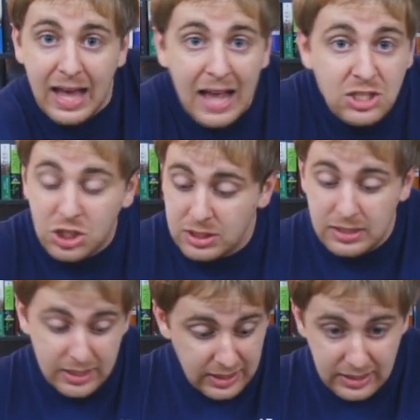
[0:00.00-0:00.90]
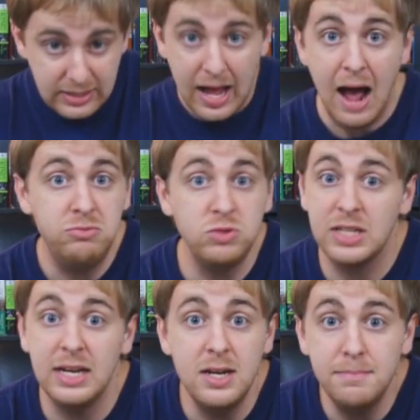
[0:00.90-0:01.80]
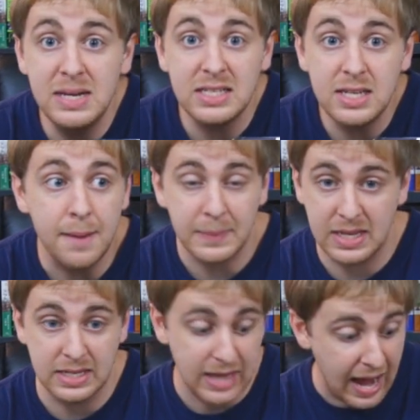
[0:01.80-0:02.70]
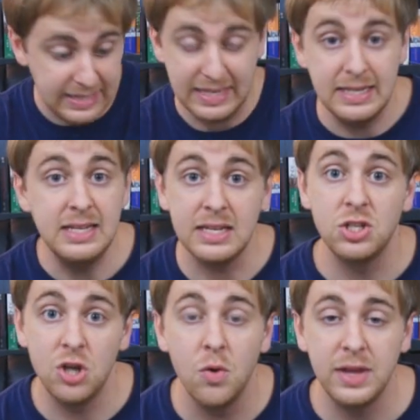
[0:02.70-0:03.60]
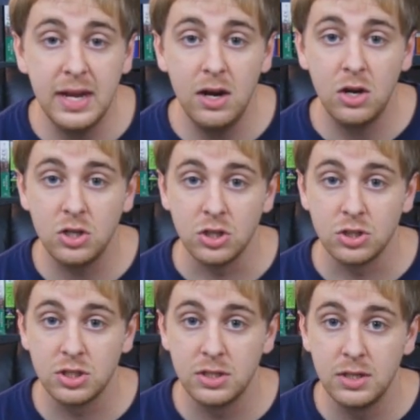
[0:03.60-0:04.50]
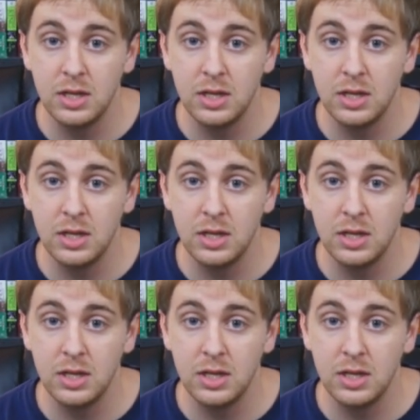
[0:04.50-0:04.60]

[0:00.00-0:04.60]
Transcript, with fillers: I just I was getting them mixed up because I didn't get to know the characters.